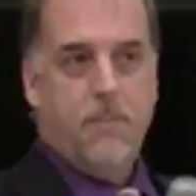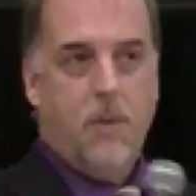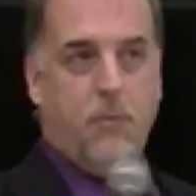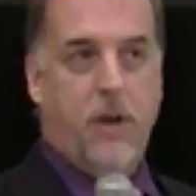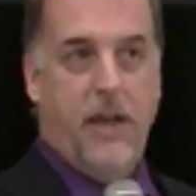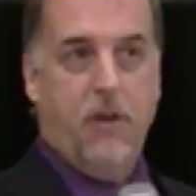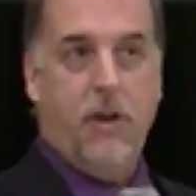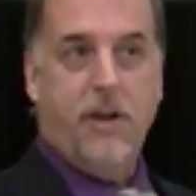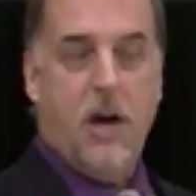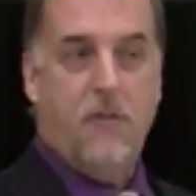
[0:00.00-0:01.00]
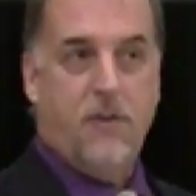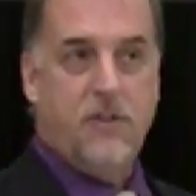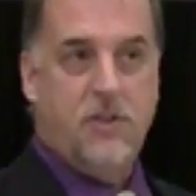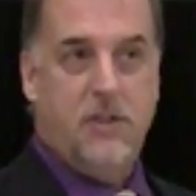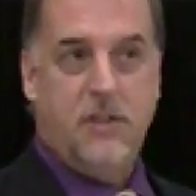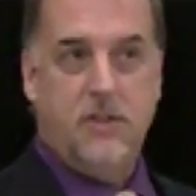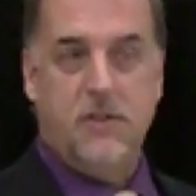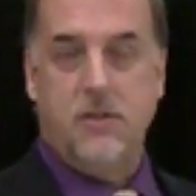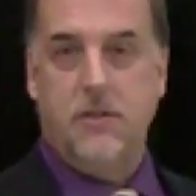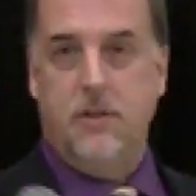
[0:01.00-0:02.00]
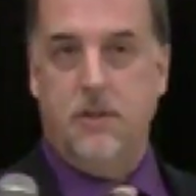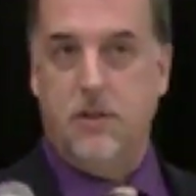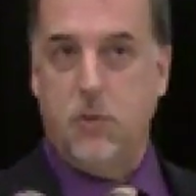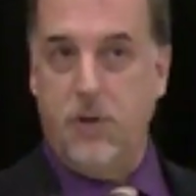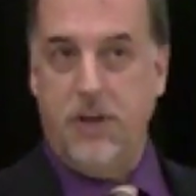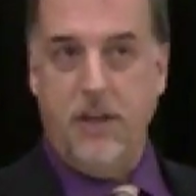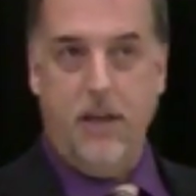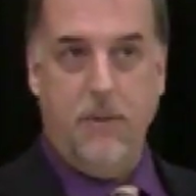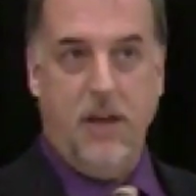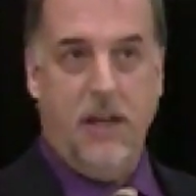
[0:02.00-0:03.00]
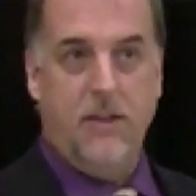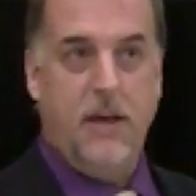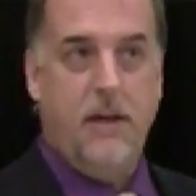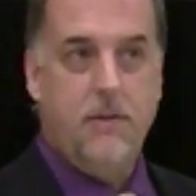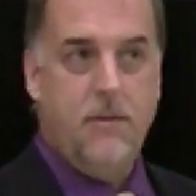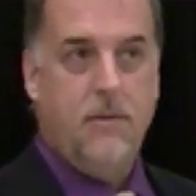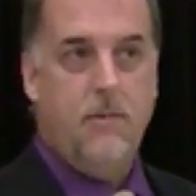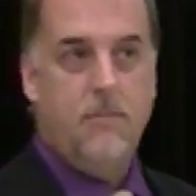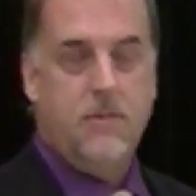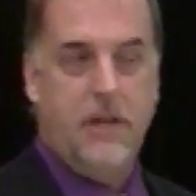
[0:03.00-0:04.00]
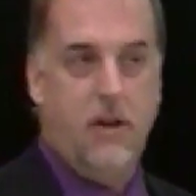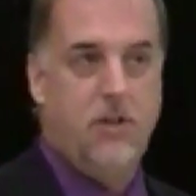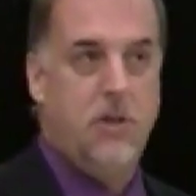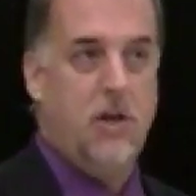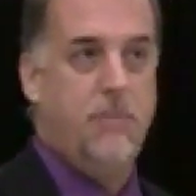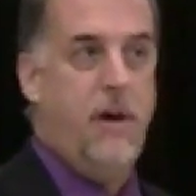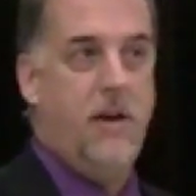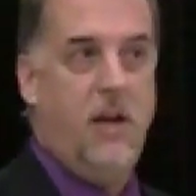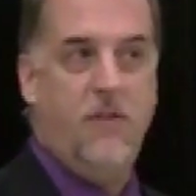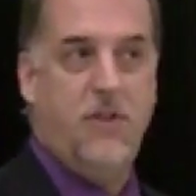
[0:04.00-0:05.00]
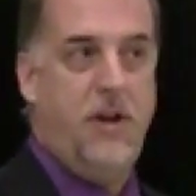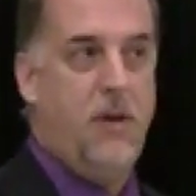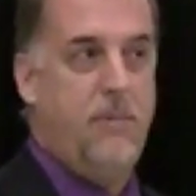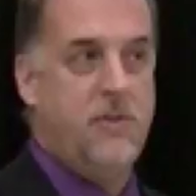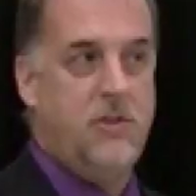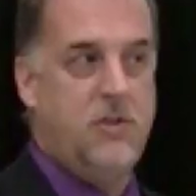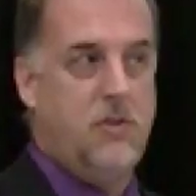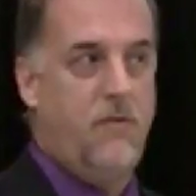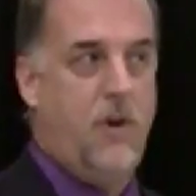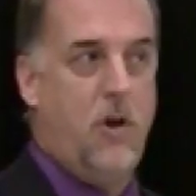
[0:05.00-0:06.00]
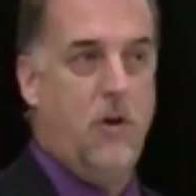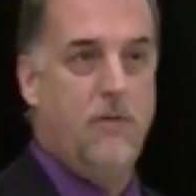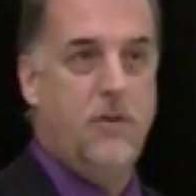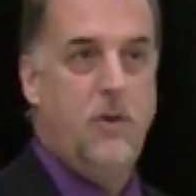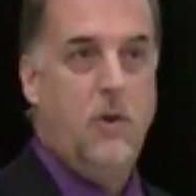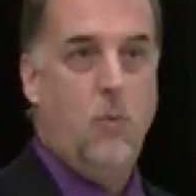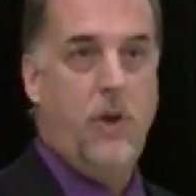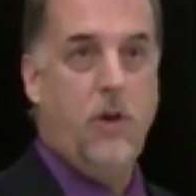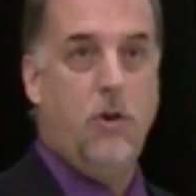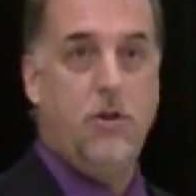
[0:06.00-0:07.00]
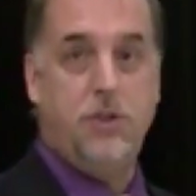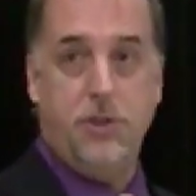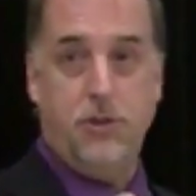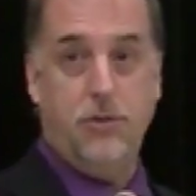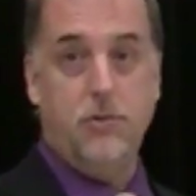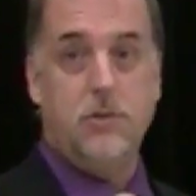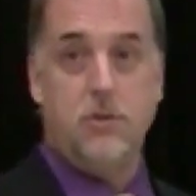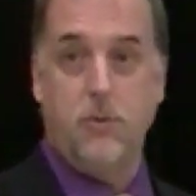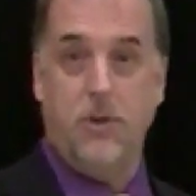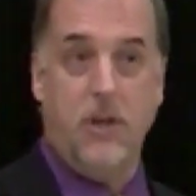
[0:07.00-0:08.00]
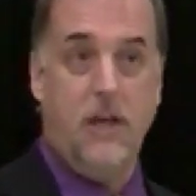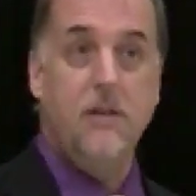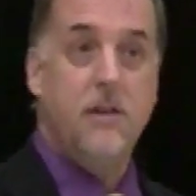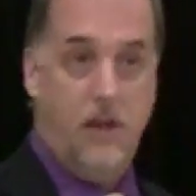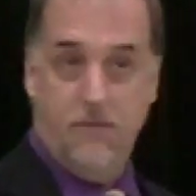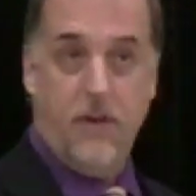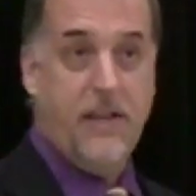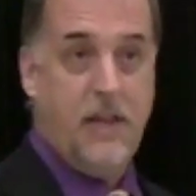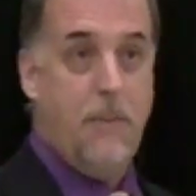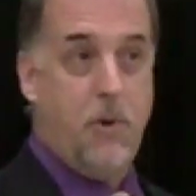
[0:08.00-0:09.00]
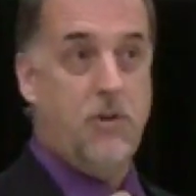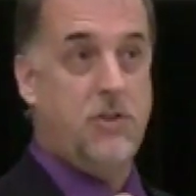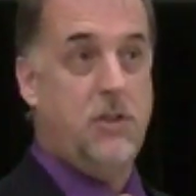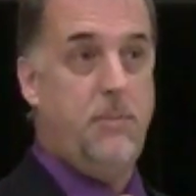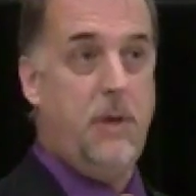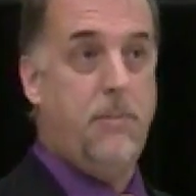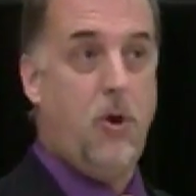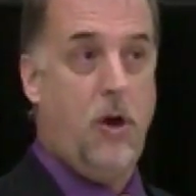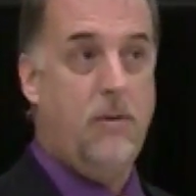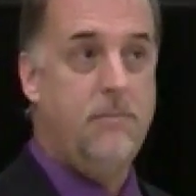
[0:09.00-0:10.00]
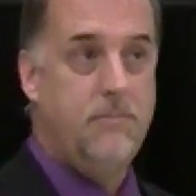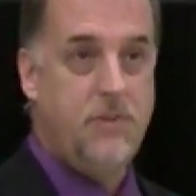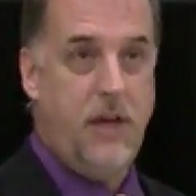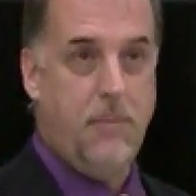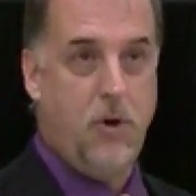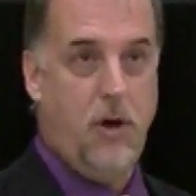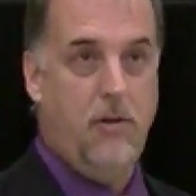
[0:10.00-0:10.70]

pre-hearing conferences, the 20-day meeting that Gary talked about, if a therapist is involved, we urge you to really invite that person to be a part, take part.